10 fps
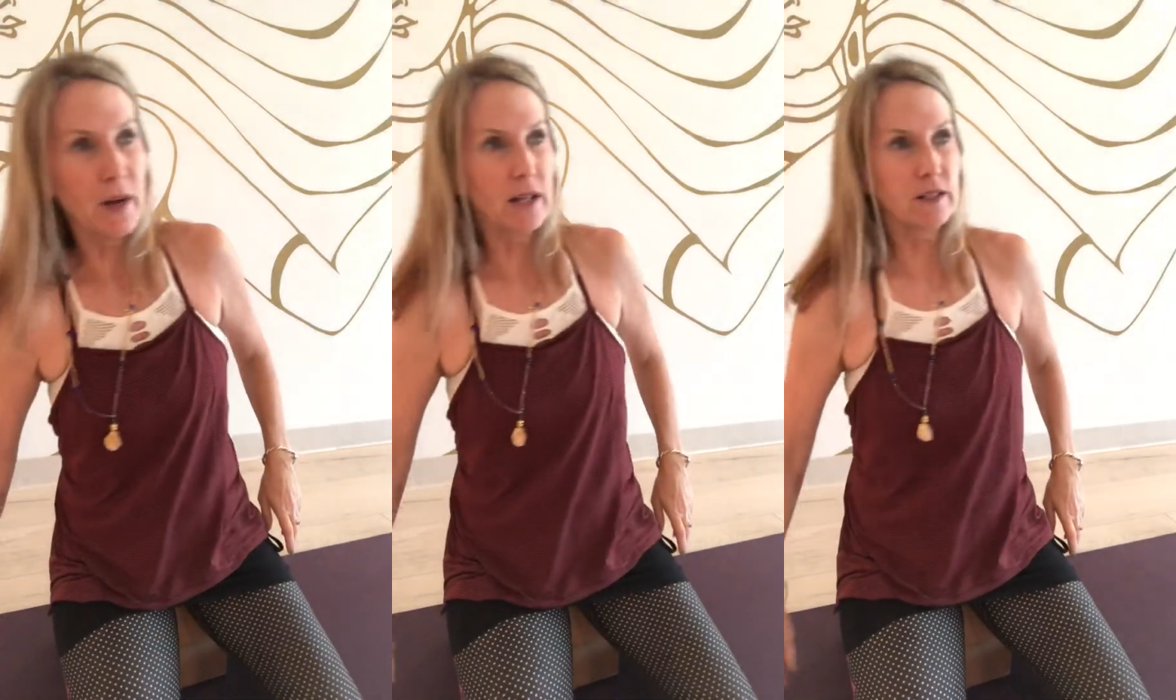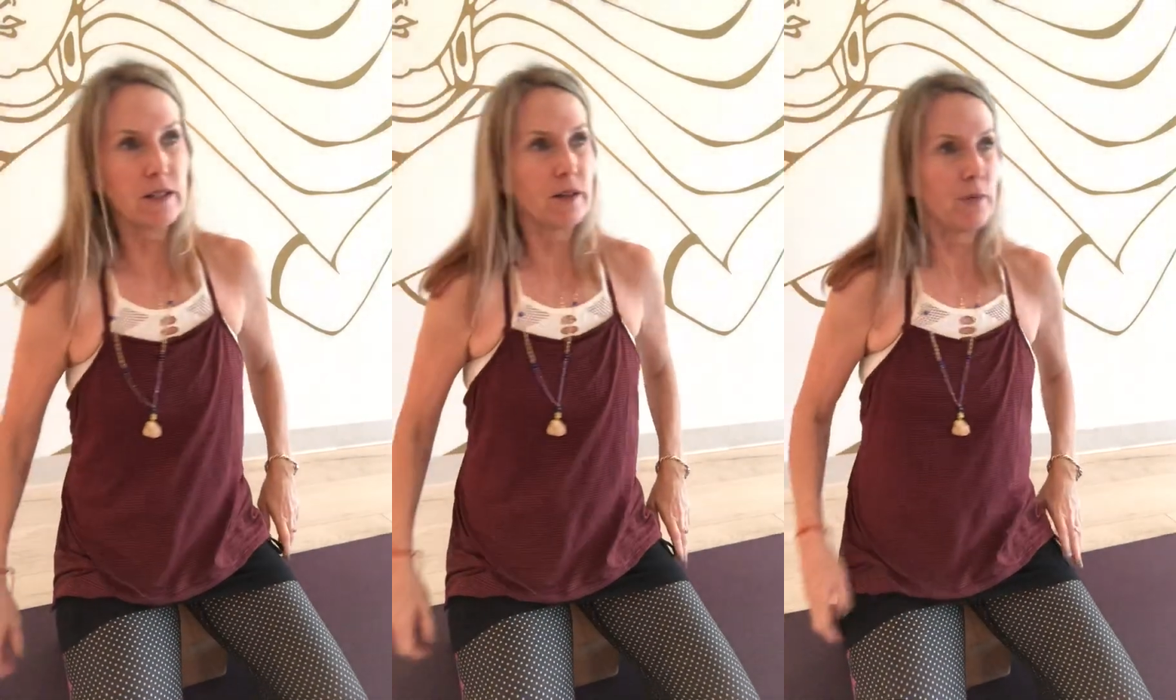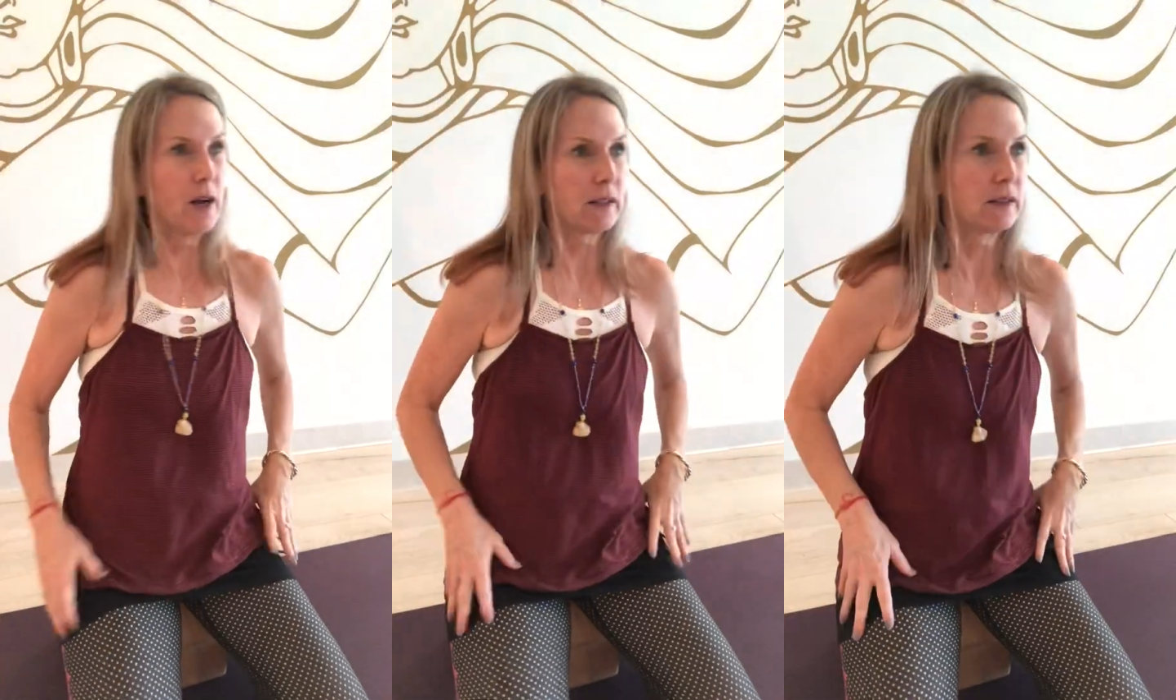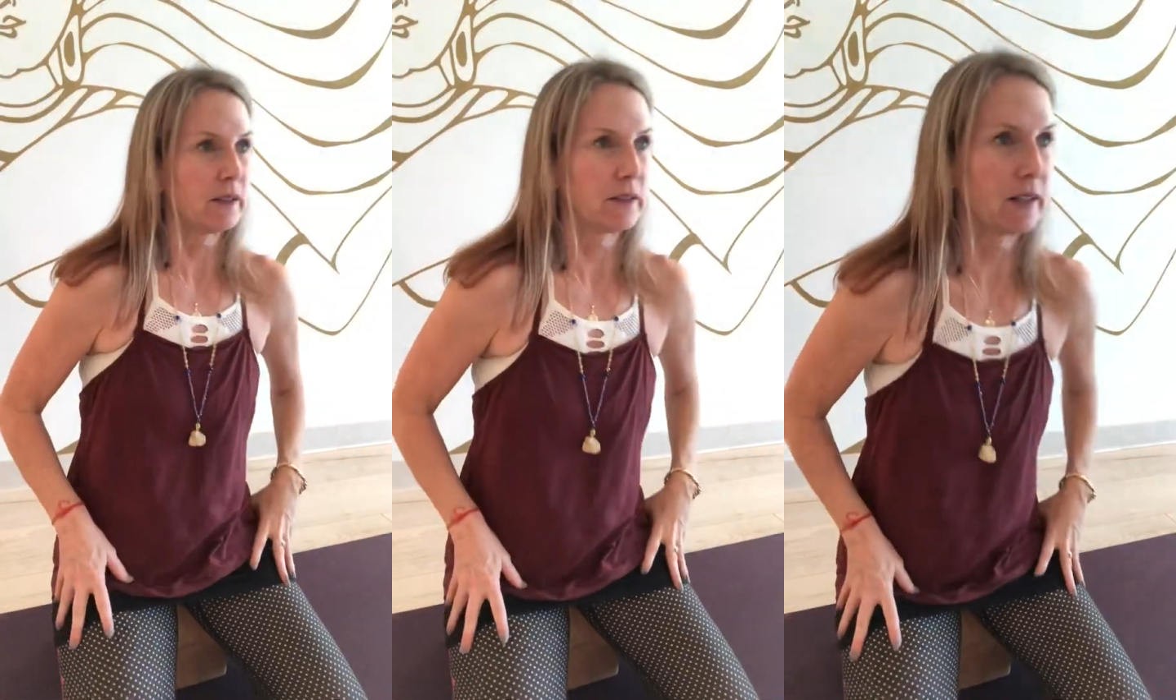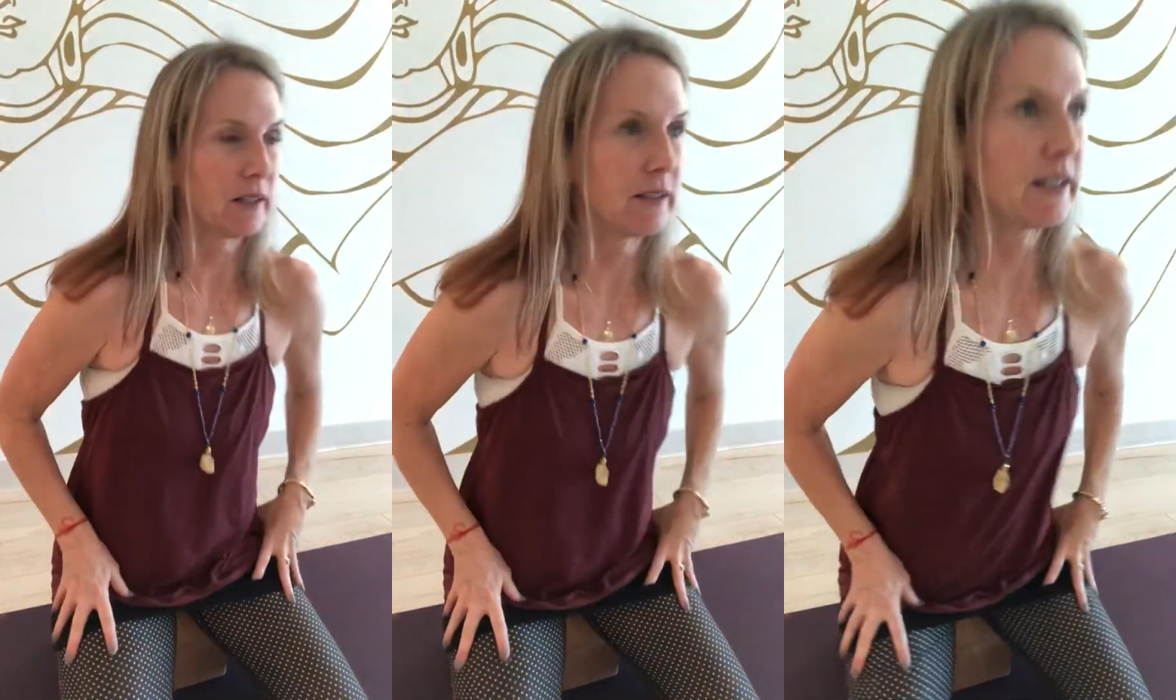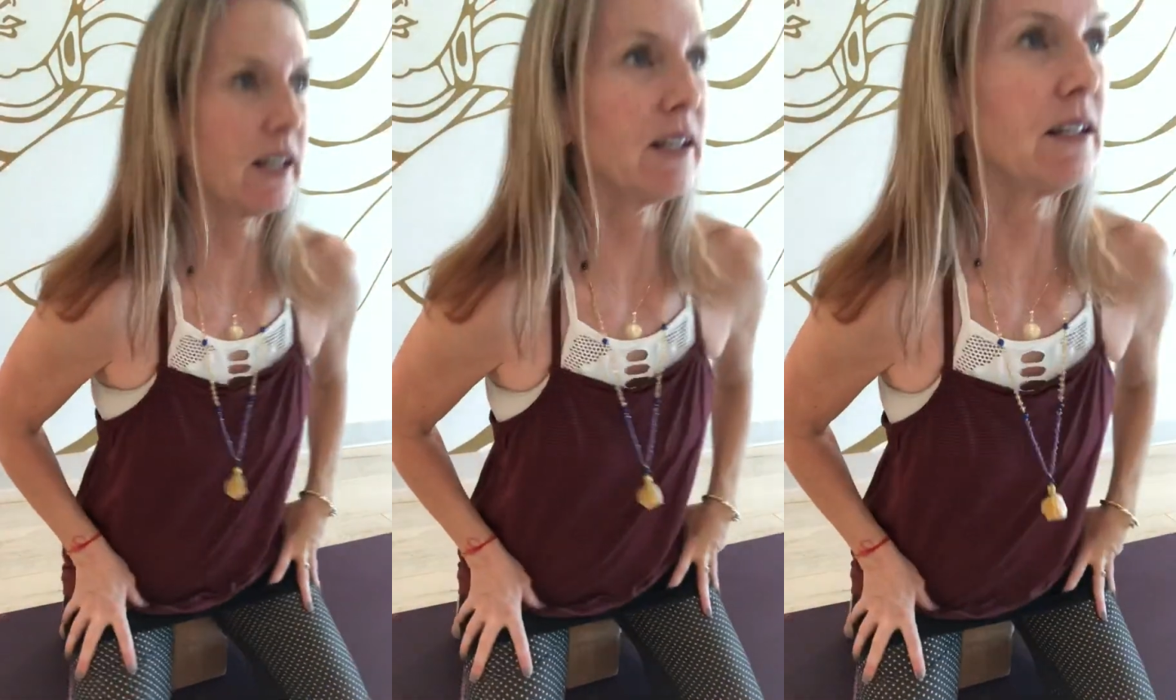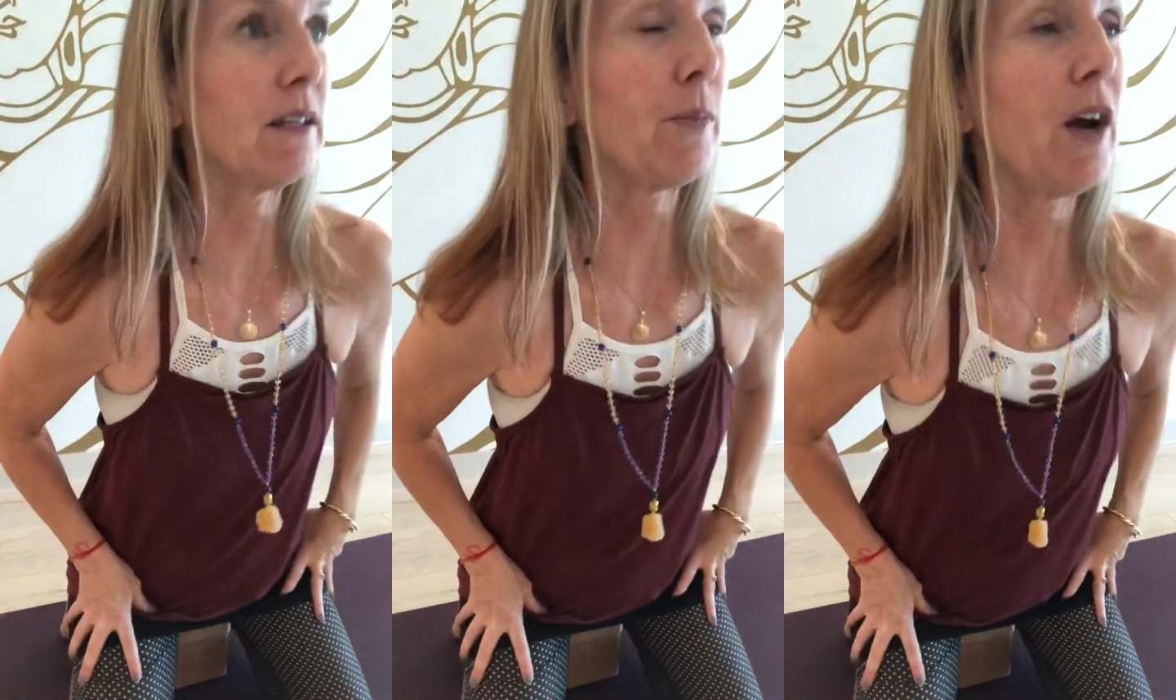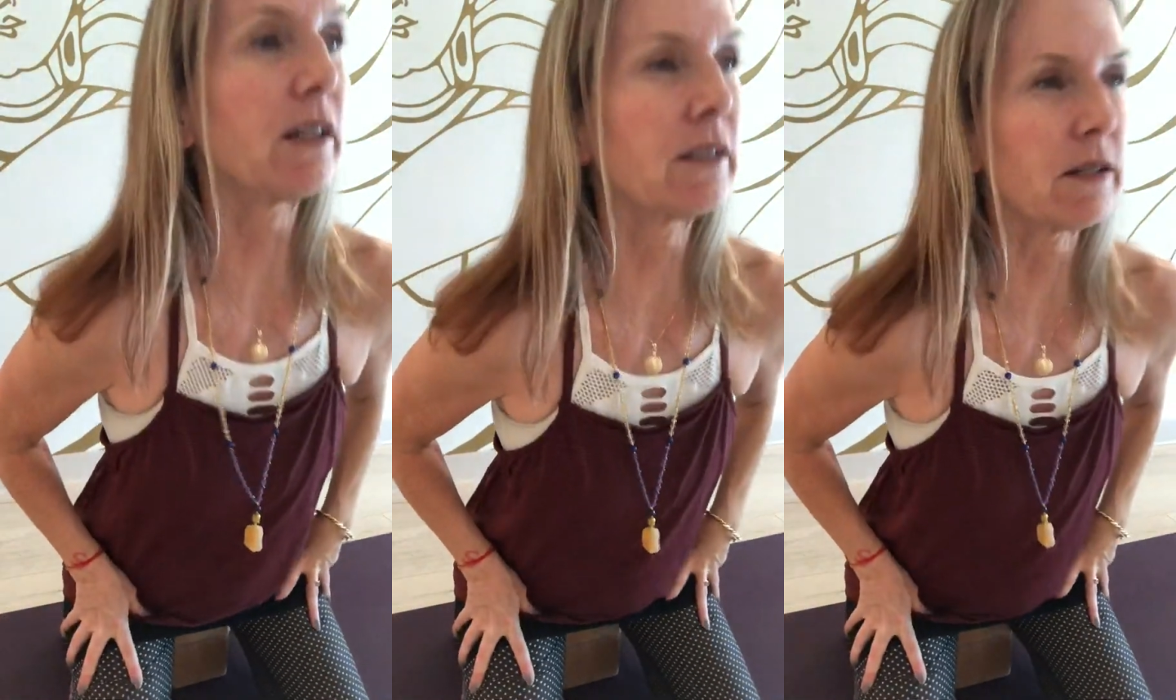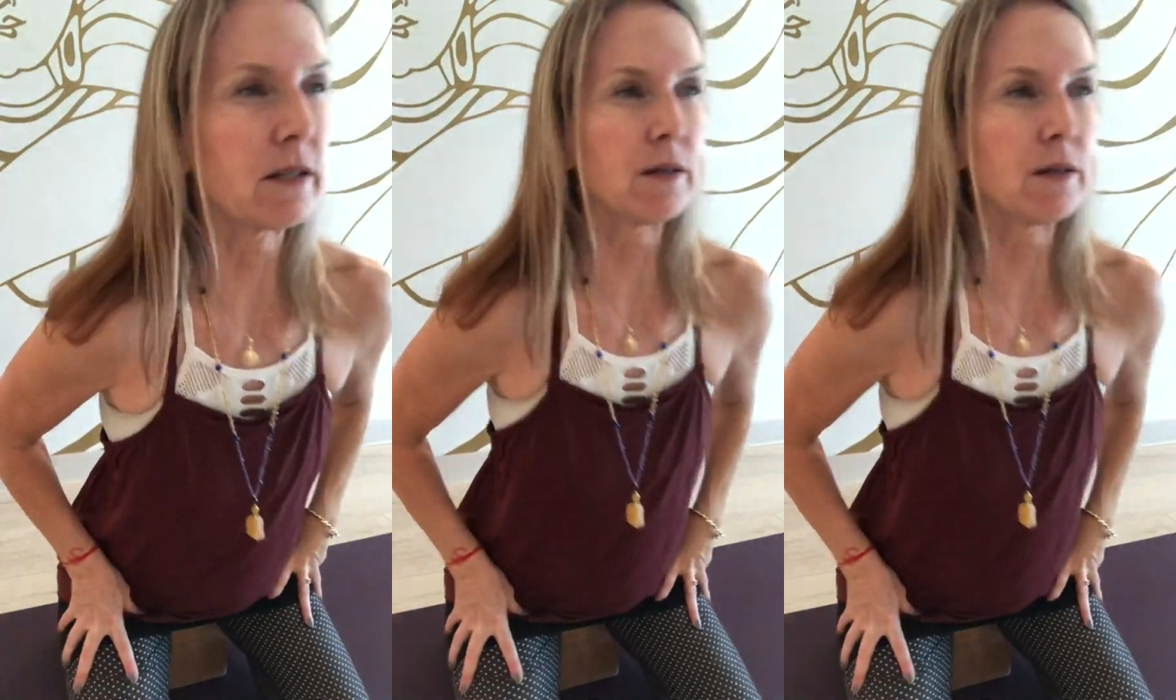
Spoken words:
back to the practice, like staying in the practice.